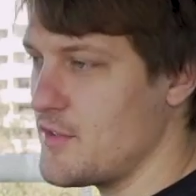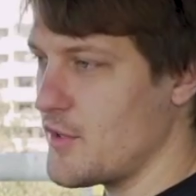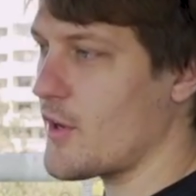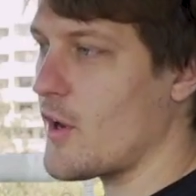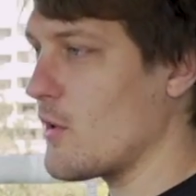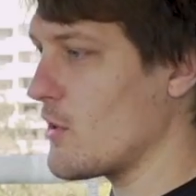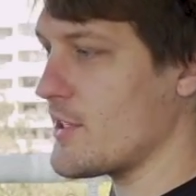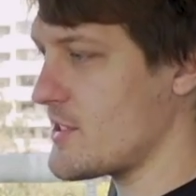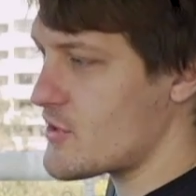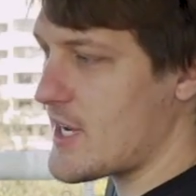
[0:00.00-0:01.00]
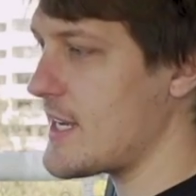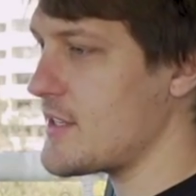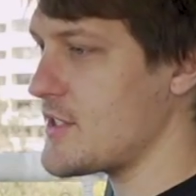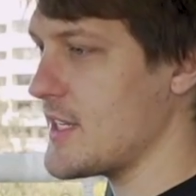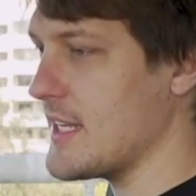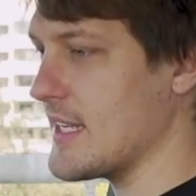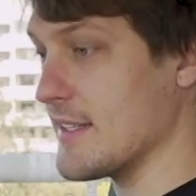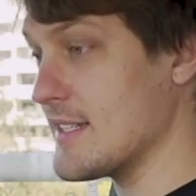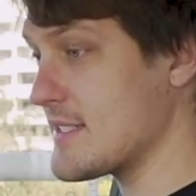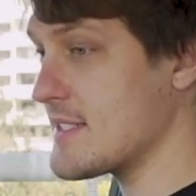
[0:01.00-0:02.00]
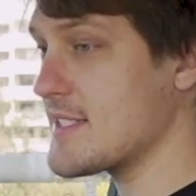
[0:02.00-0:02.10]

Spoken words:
not a whole lot has changed in here. There's the